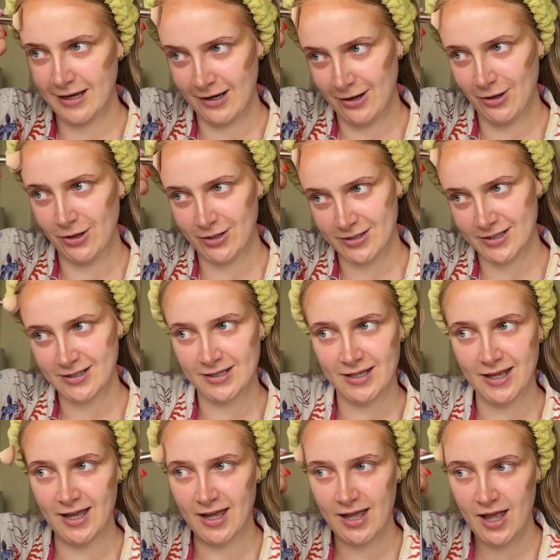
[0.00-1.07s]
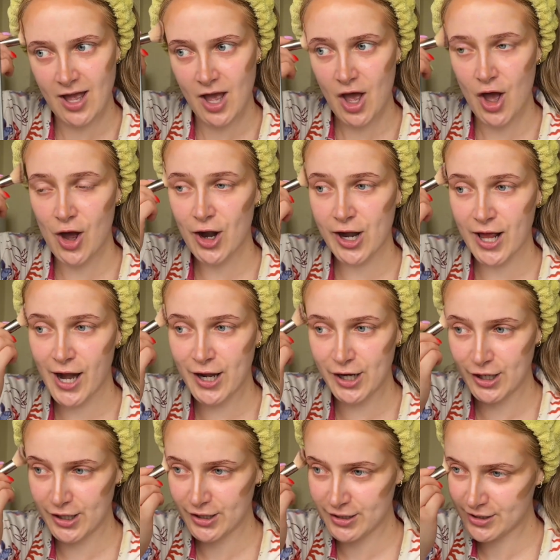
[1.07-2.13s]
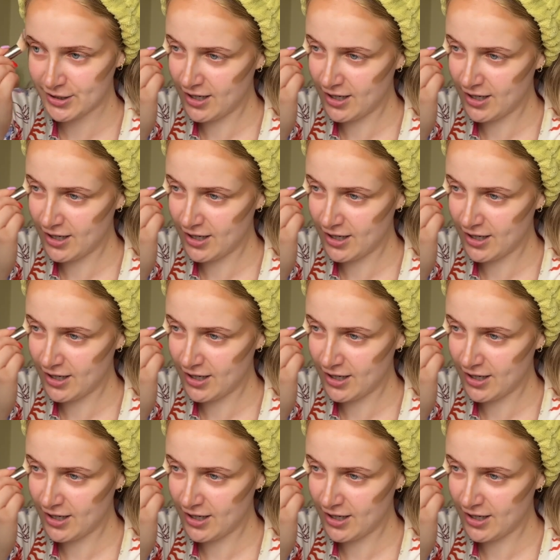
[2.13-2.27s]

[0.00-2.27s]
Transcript: looks horrendous.